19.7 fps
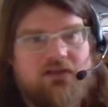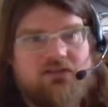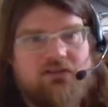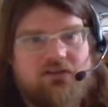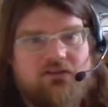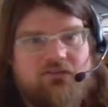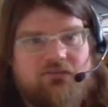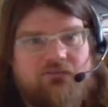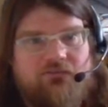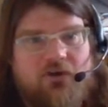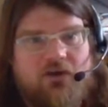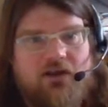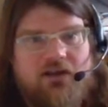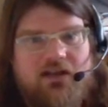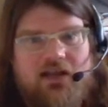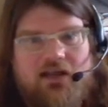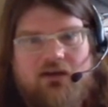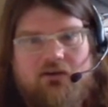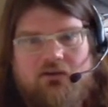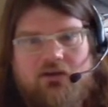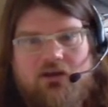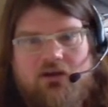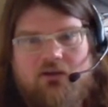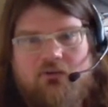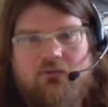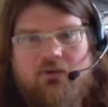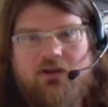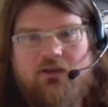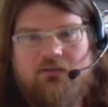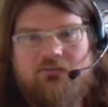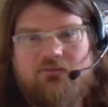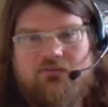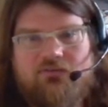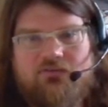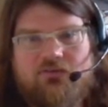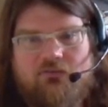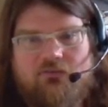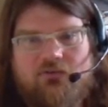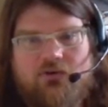So to find out, where if you
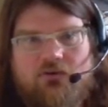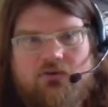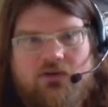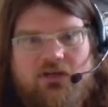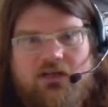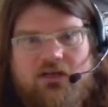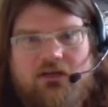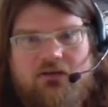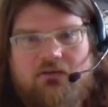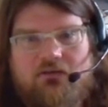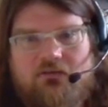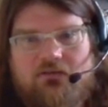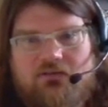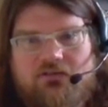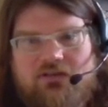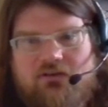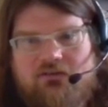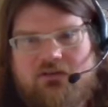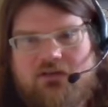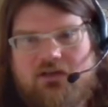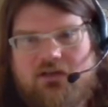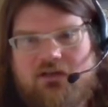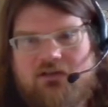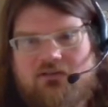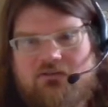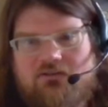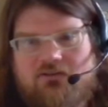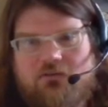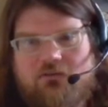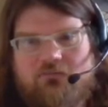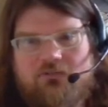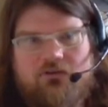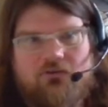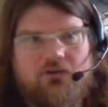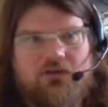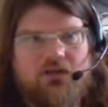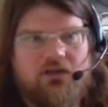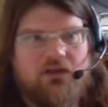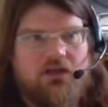stop recording, so click stop
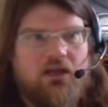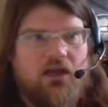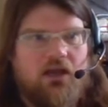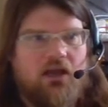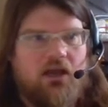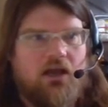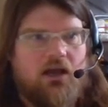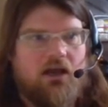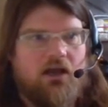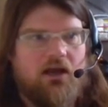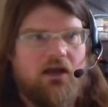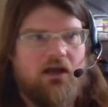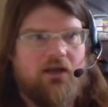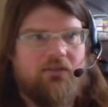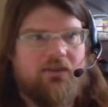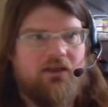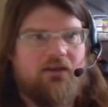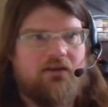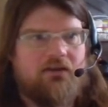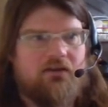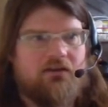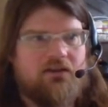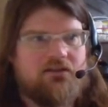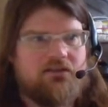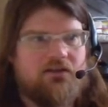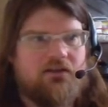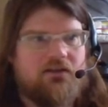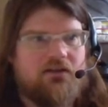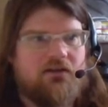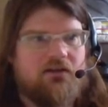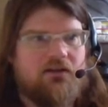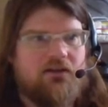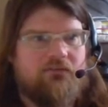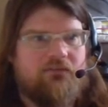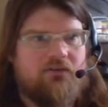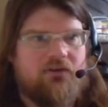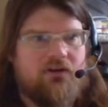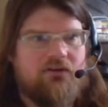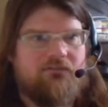recording, and then there's
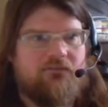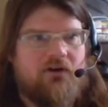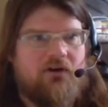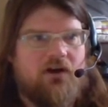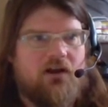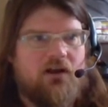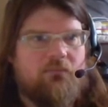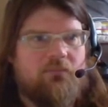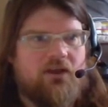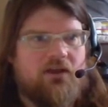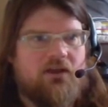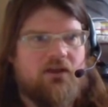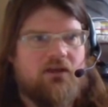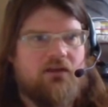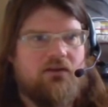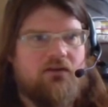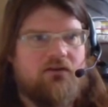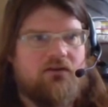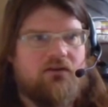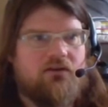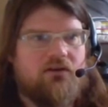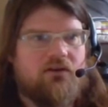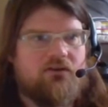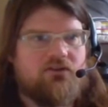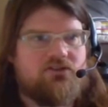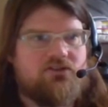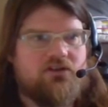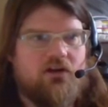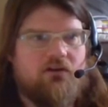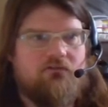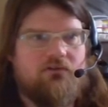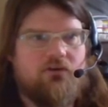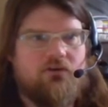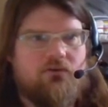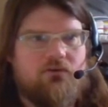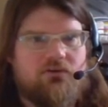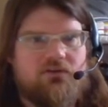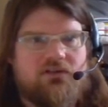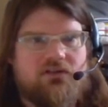if you get a file up here, you go to show
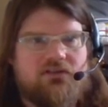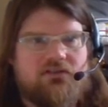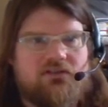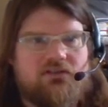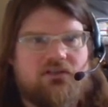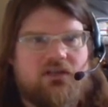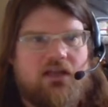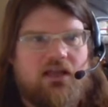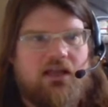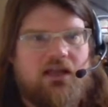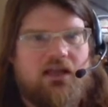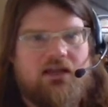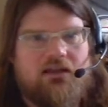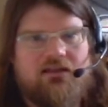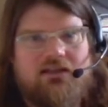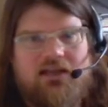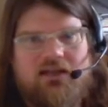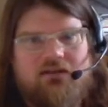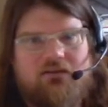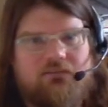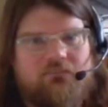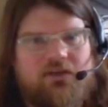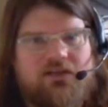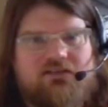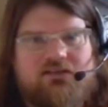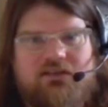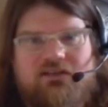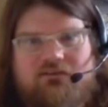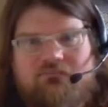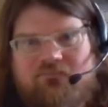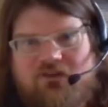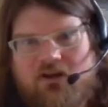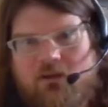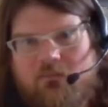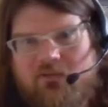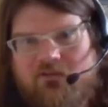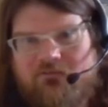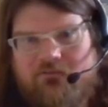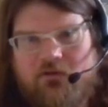recordings, and that will basically bring
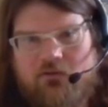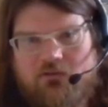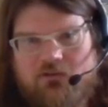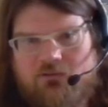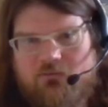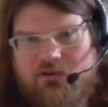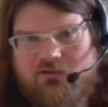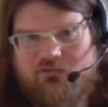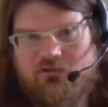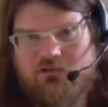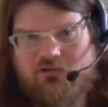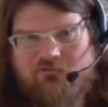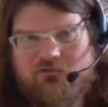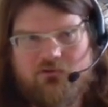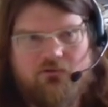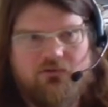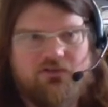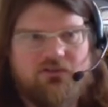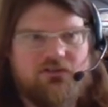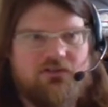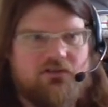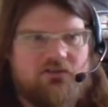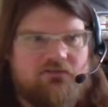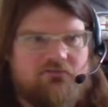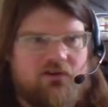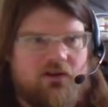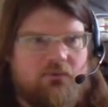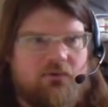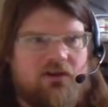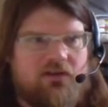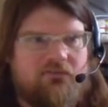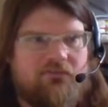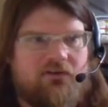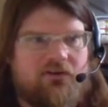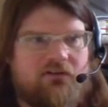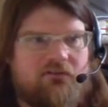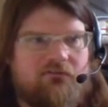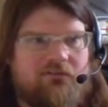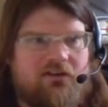up the folder where all your recordings are straight away. I
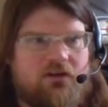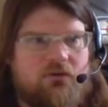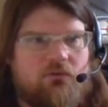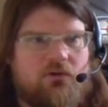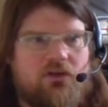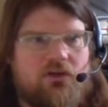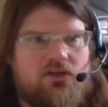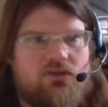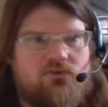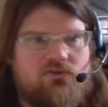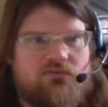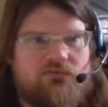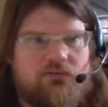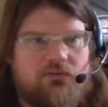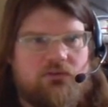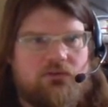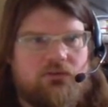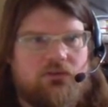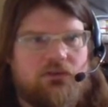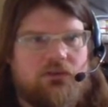find it really quite useful.